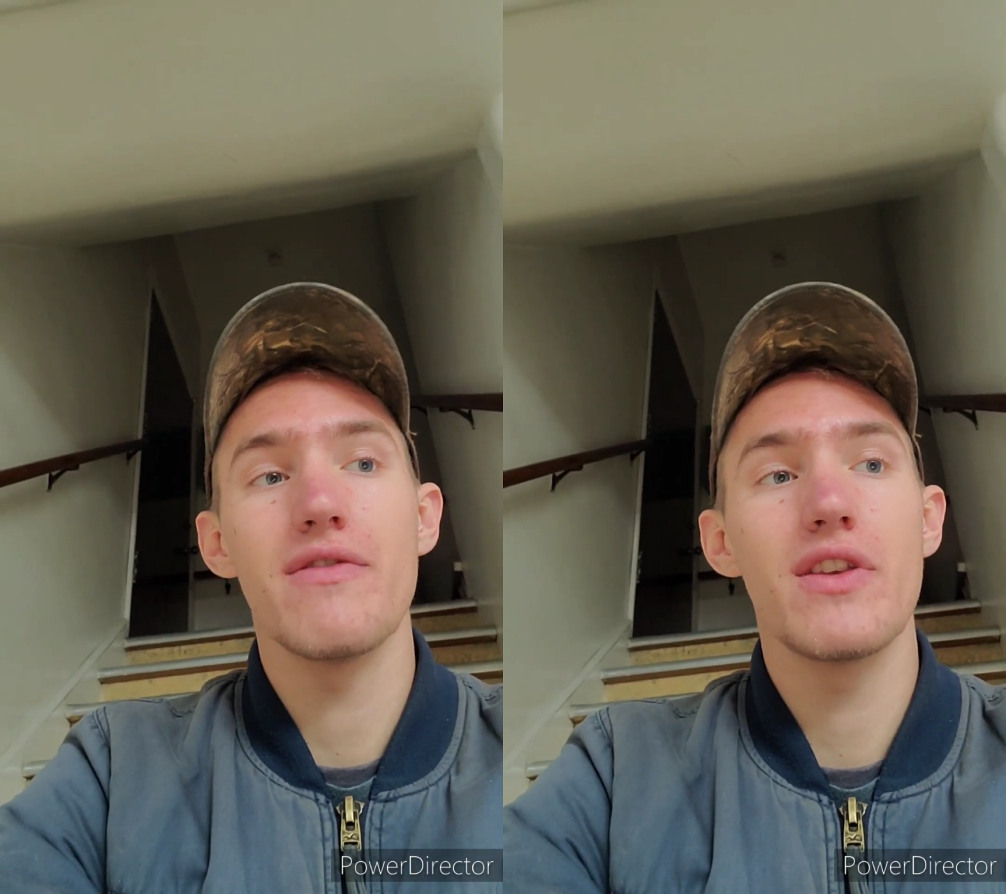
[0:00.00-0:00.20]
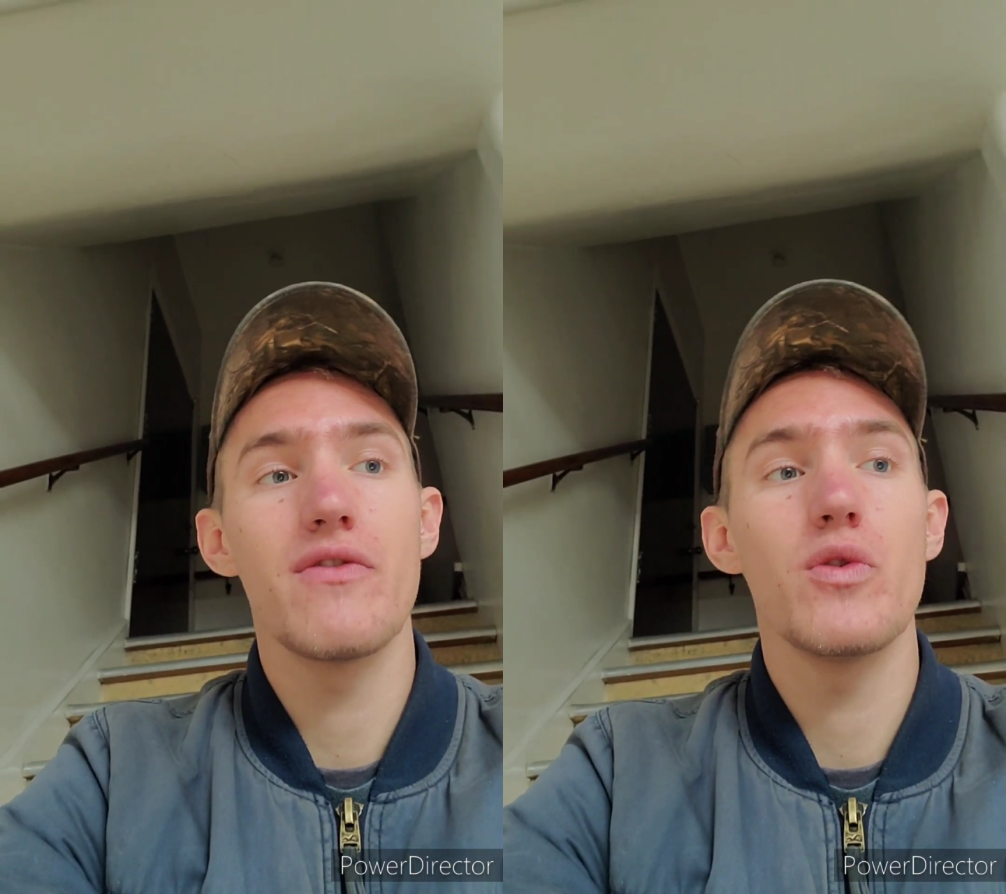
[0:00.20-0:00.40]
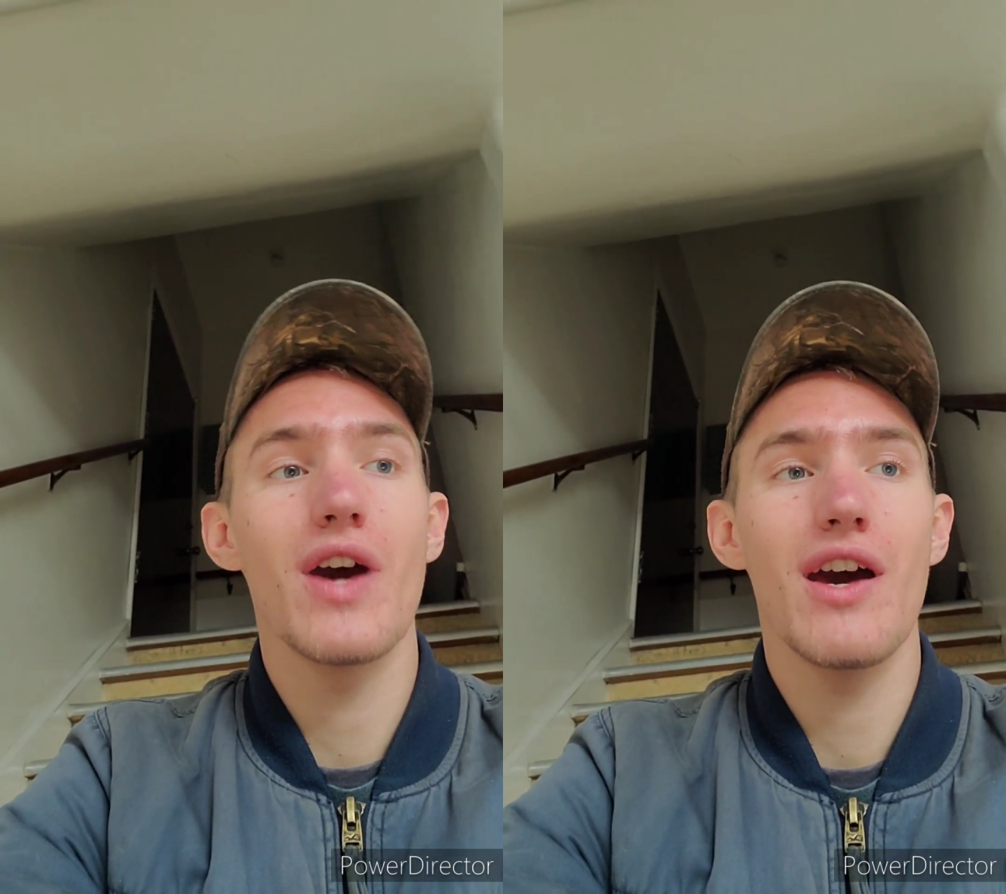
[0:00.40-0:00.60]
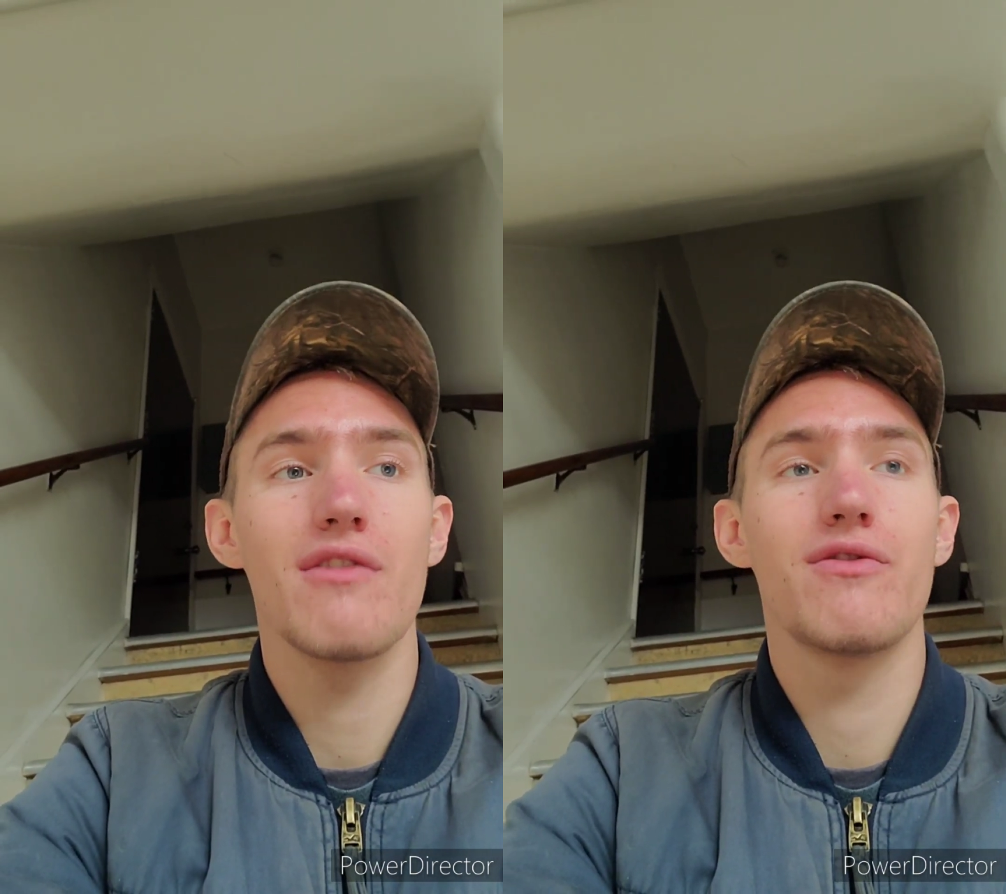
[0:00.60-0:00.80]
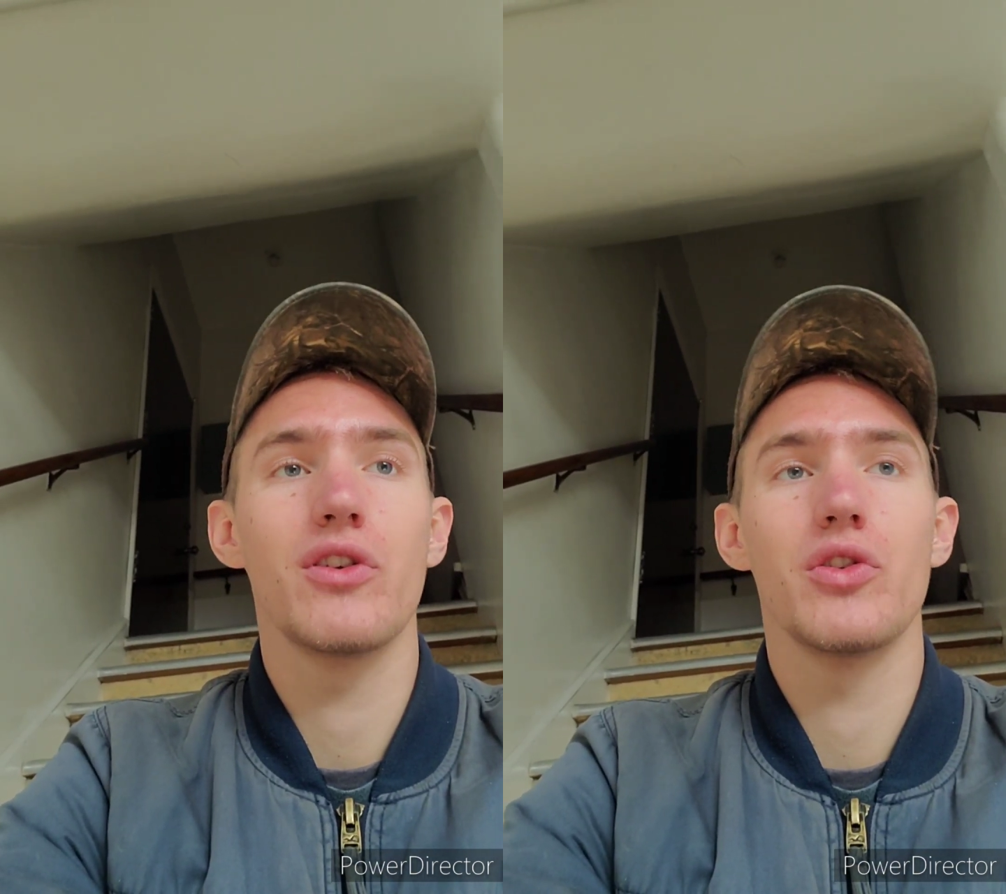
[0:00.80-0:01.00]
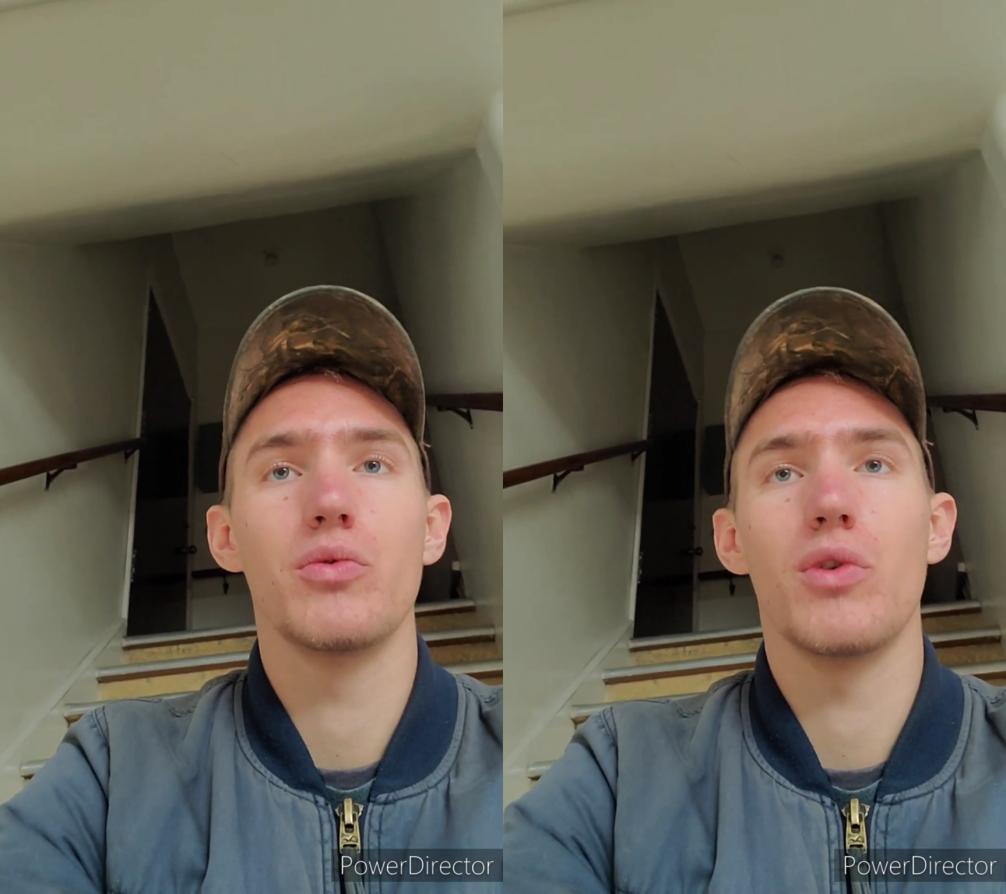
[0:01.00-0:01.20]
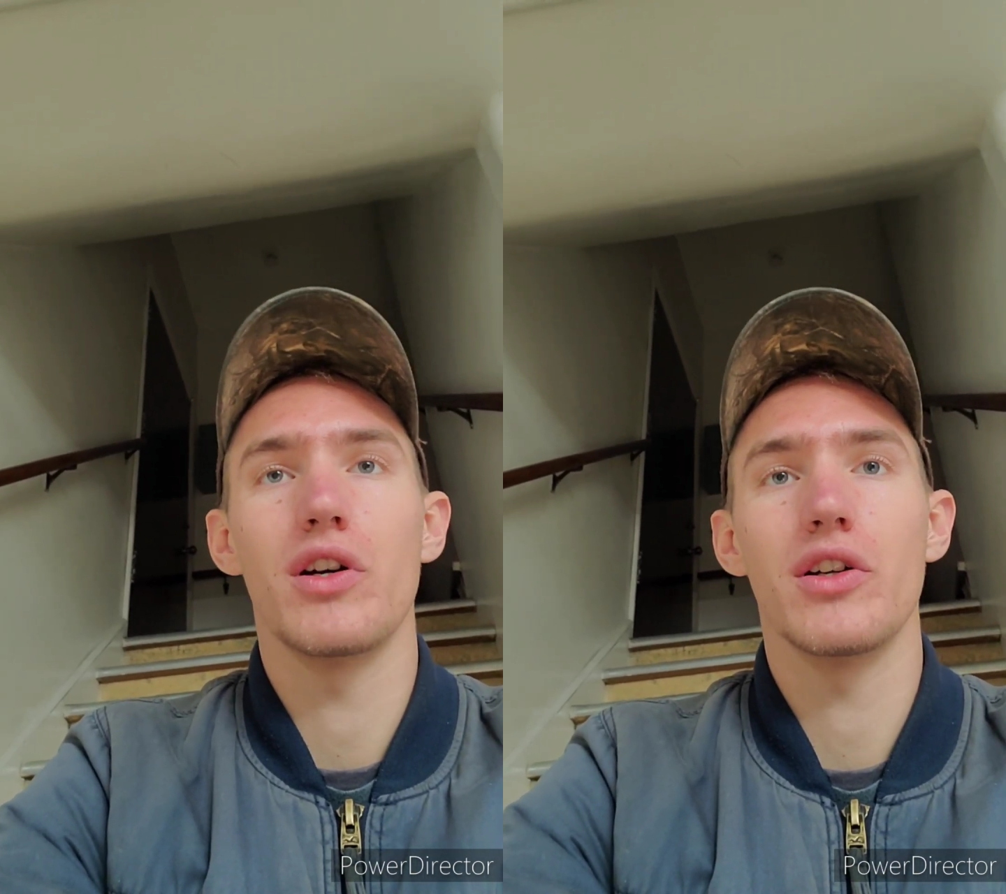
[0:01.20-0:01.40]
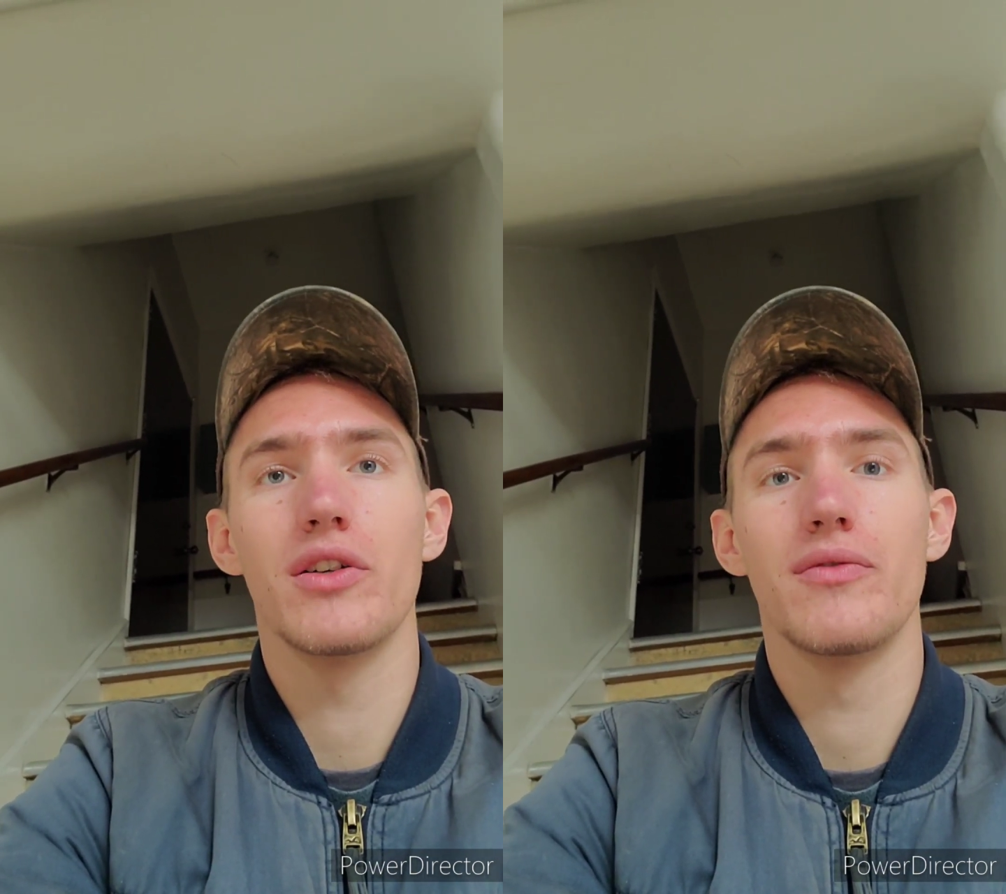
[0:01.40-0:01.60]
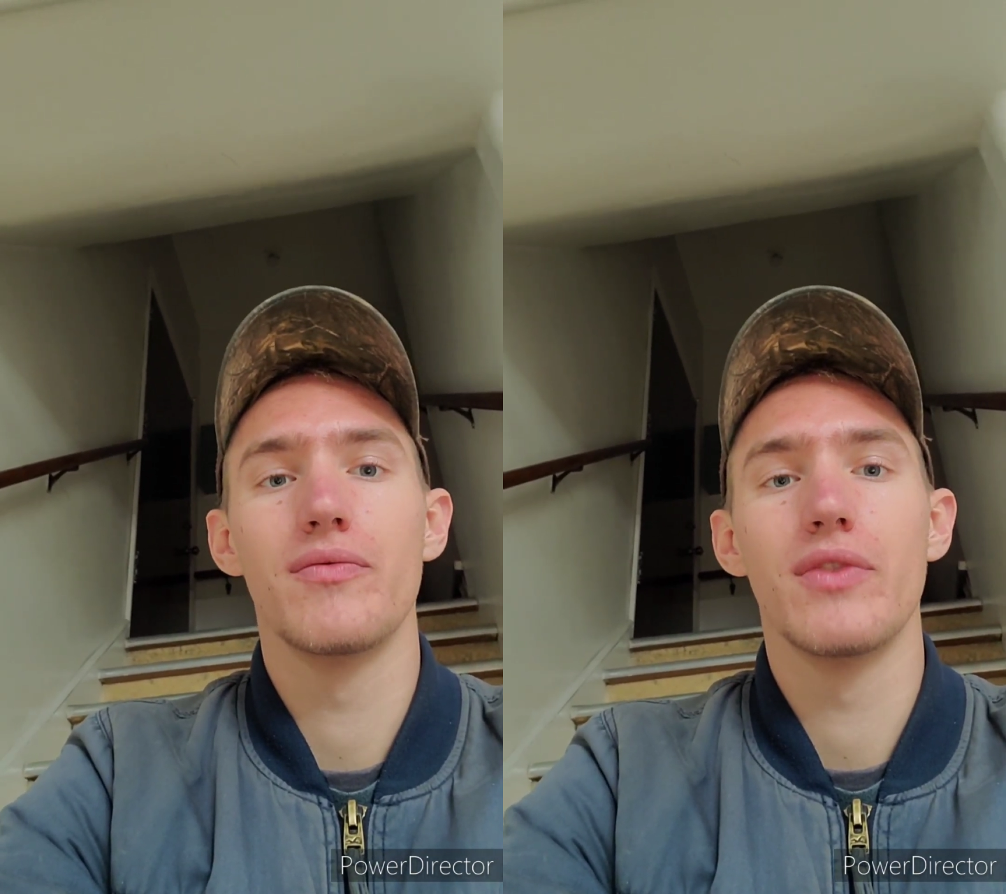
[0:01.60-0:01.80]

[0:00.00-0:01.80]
even if you have filtered water,